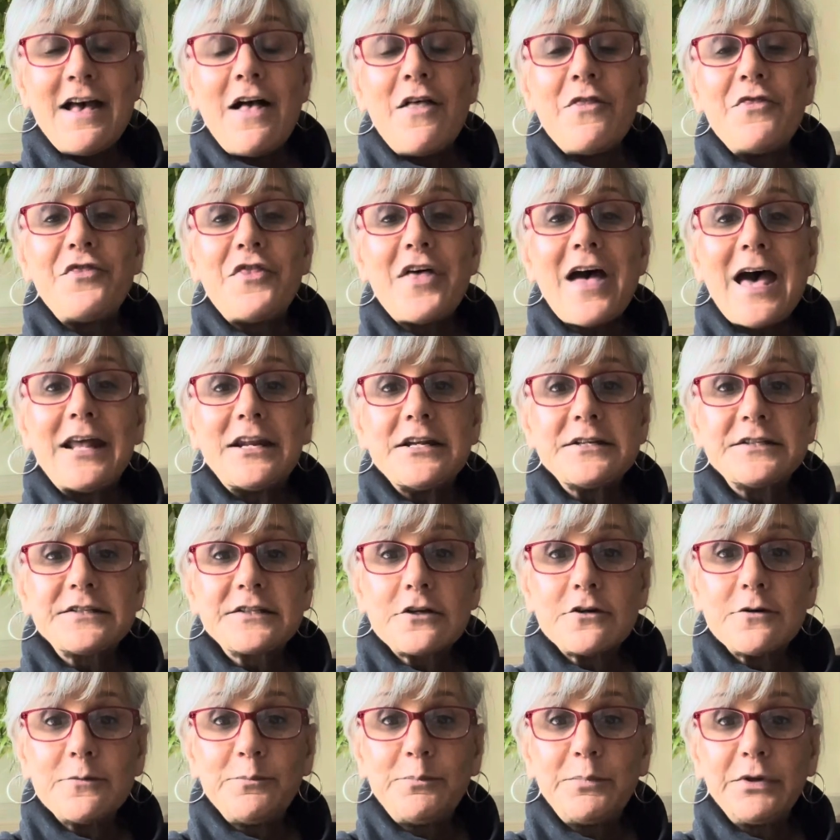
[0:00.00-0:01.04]
That is
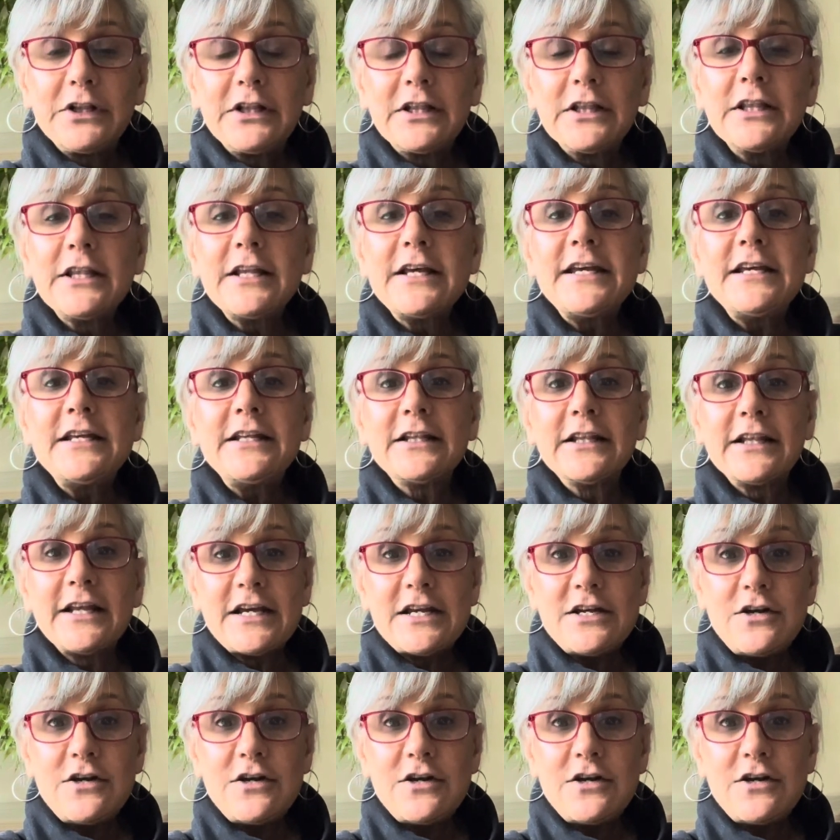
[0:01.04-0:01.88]
completely